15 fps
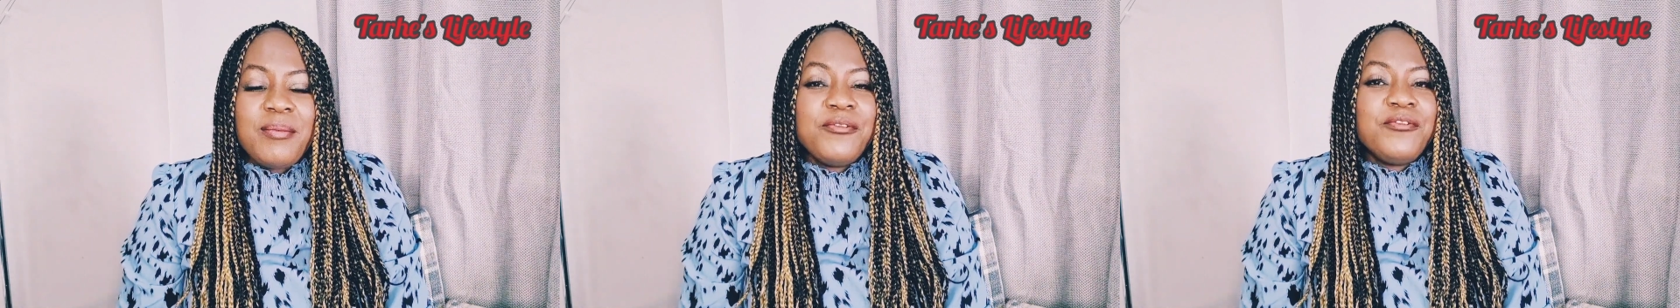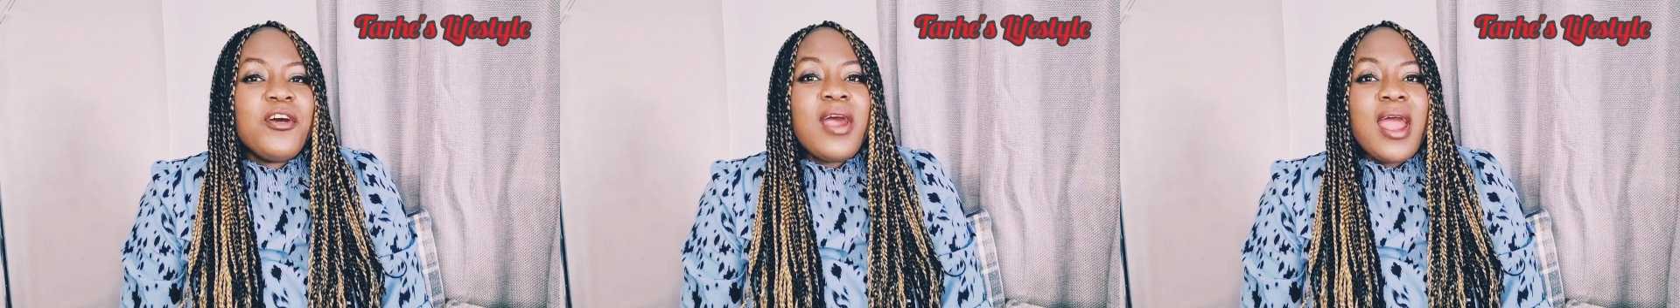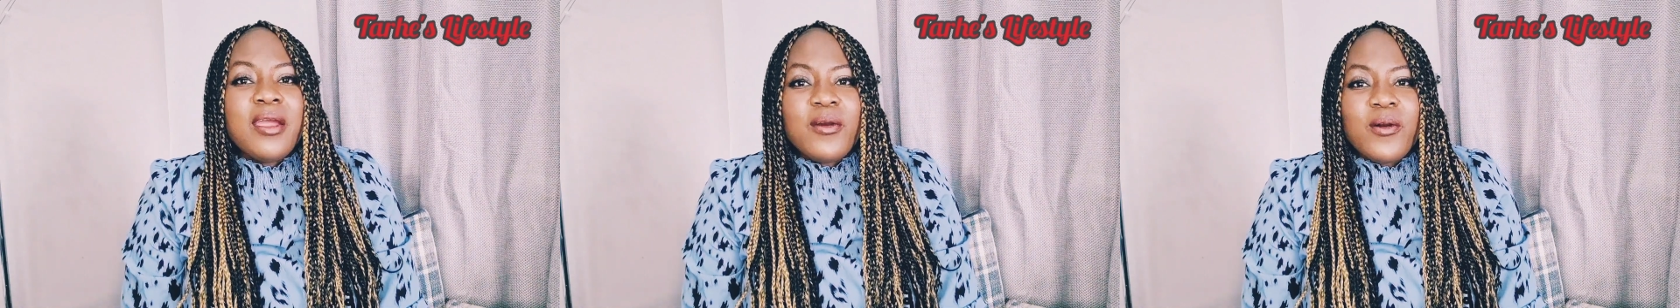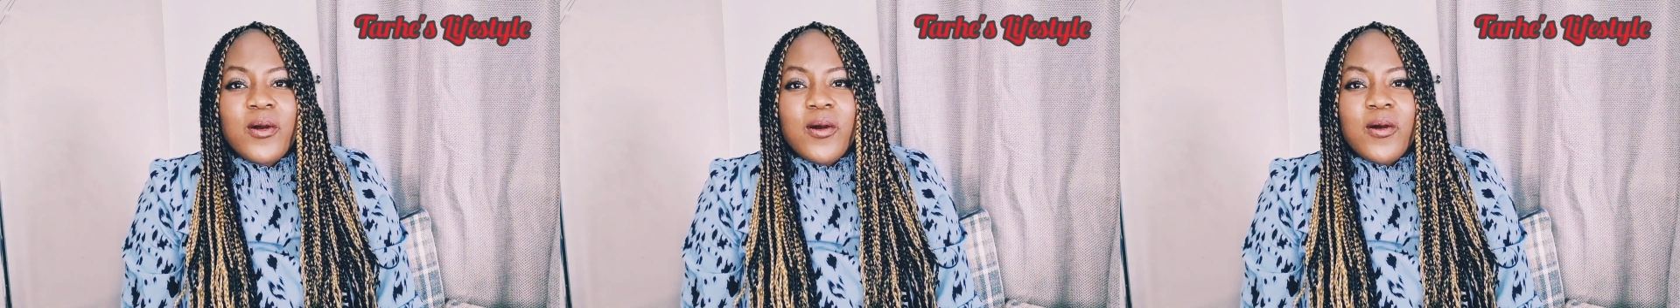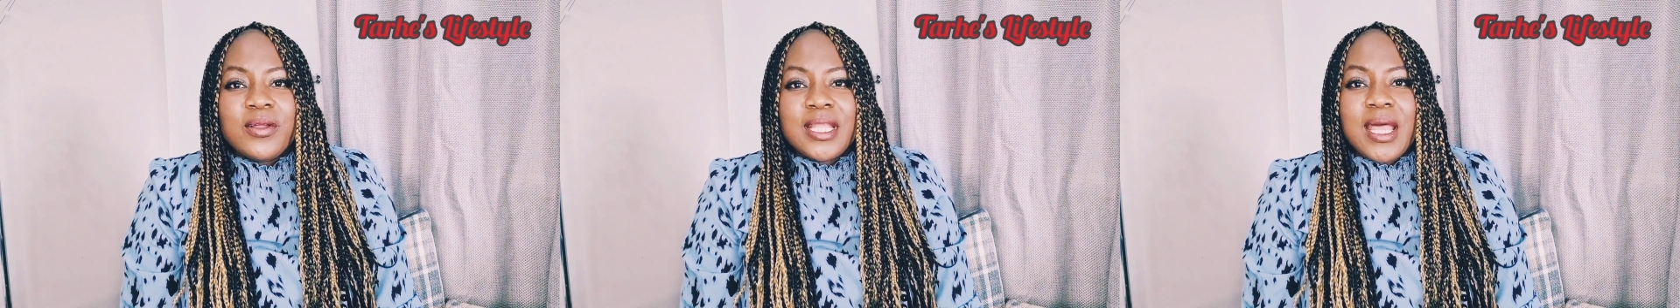Before I go
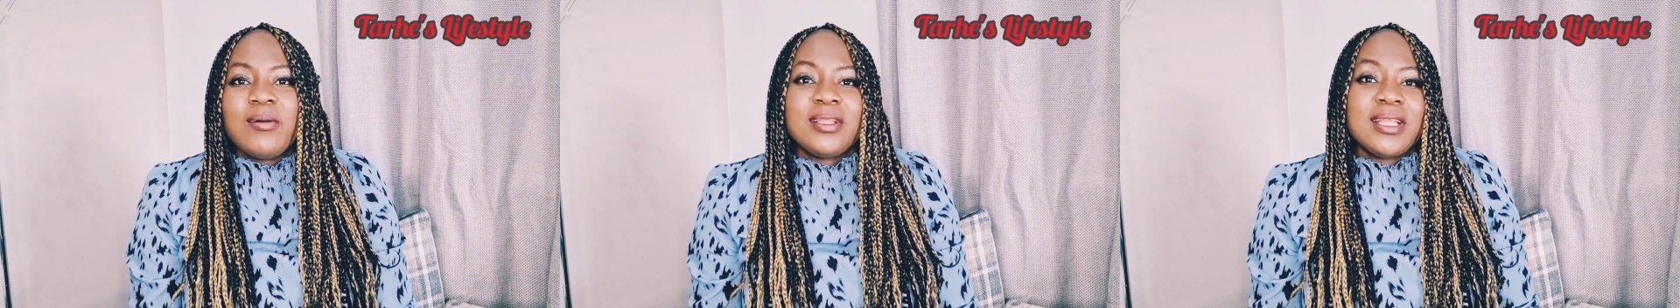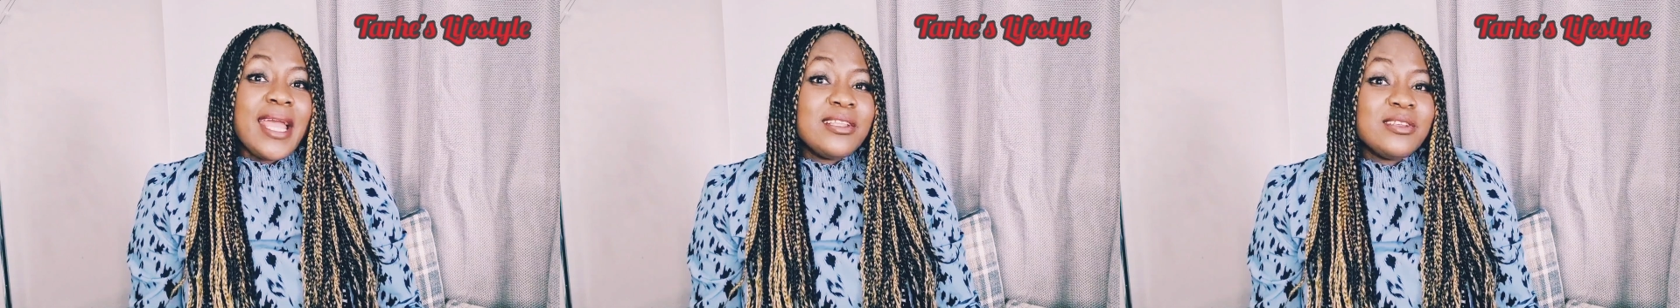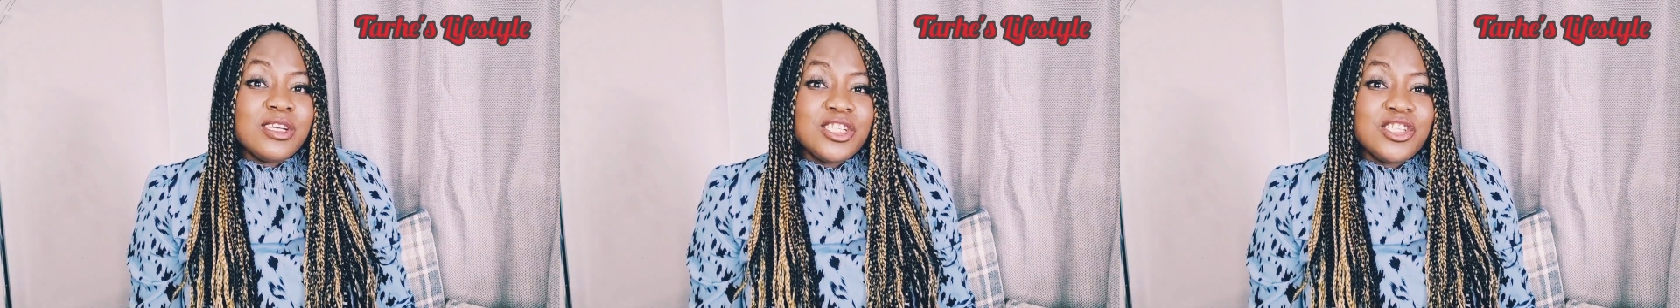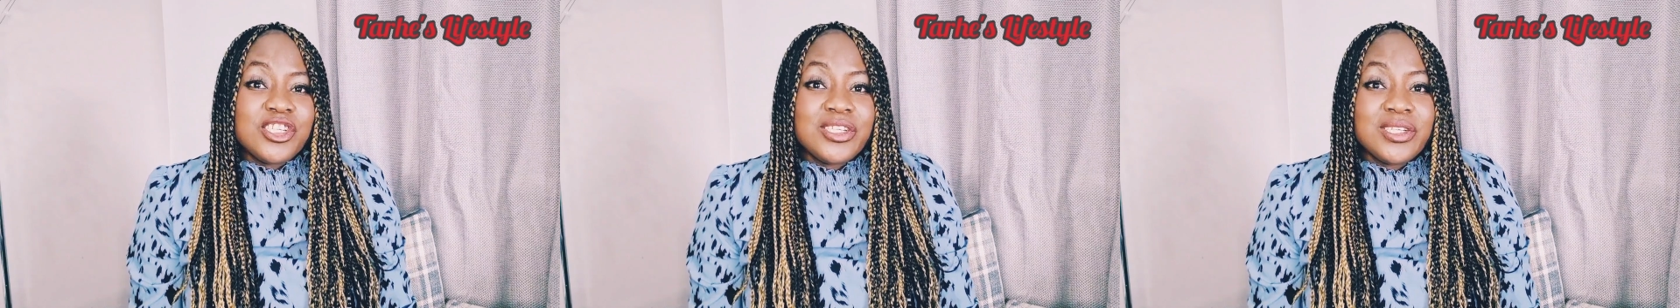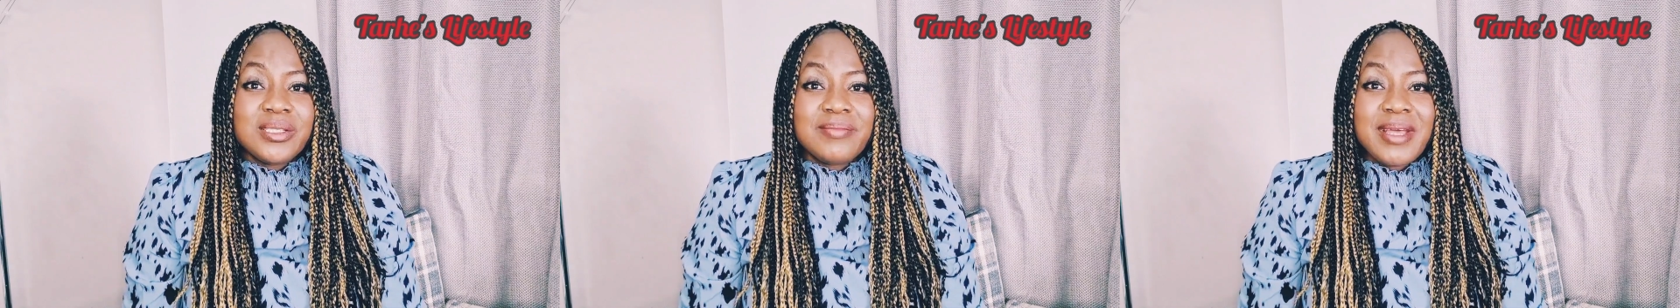on, I would like to
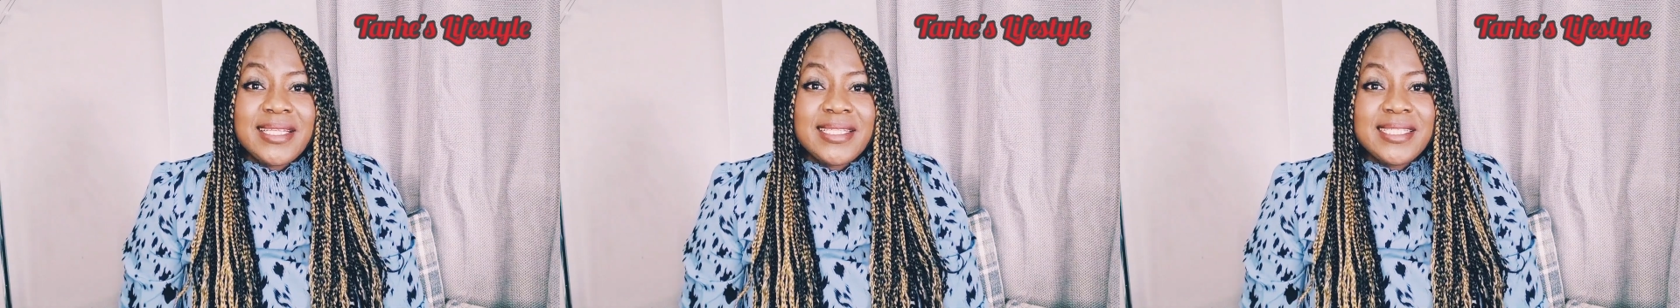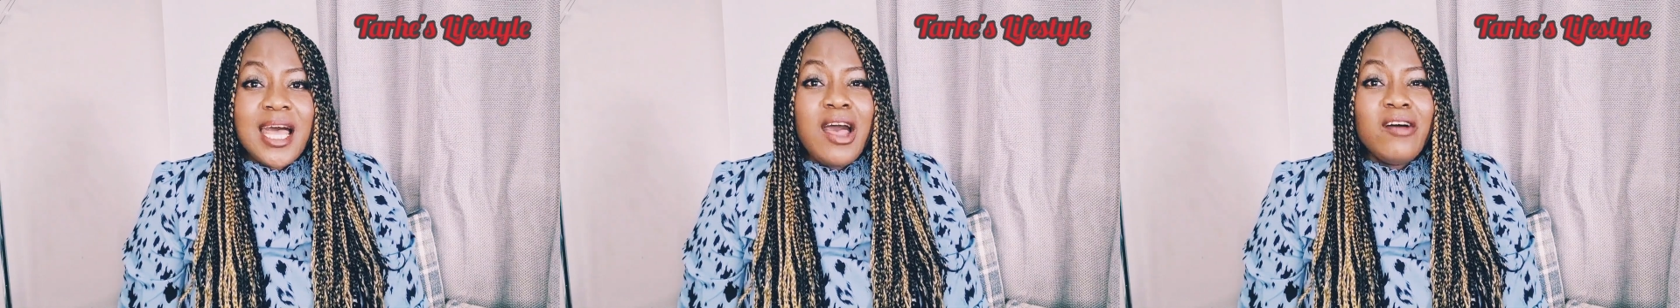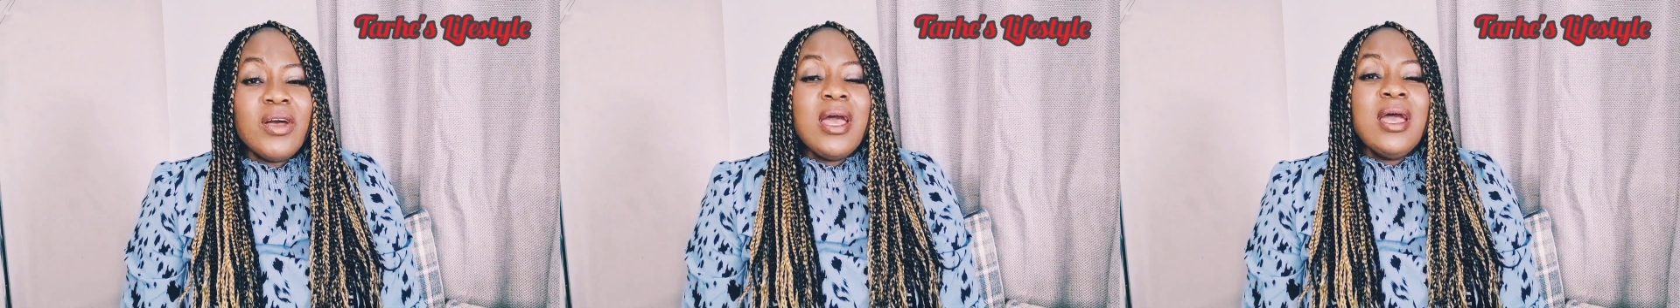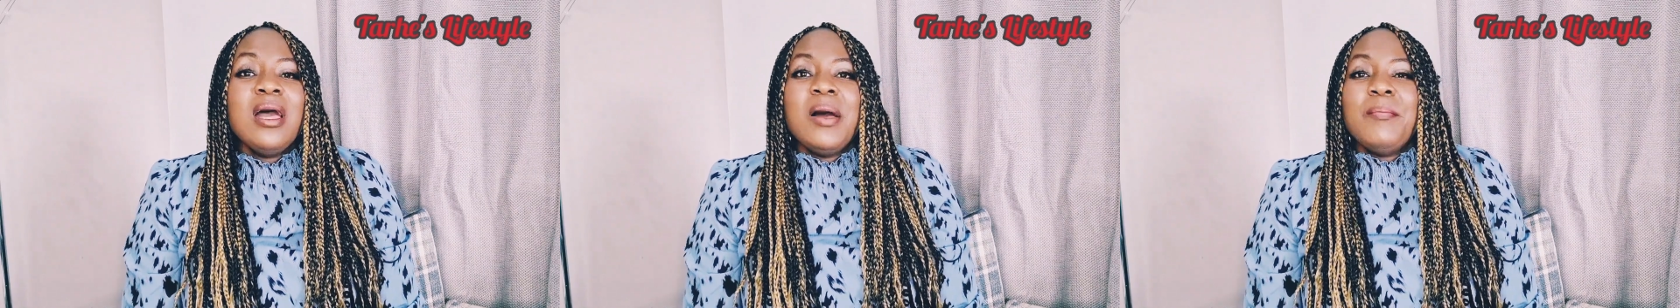introduce myself.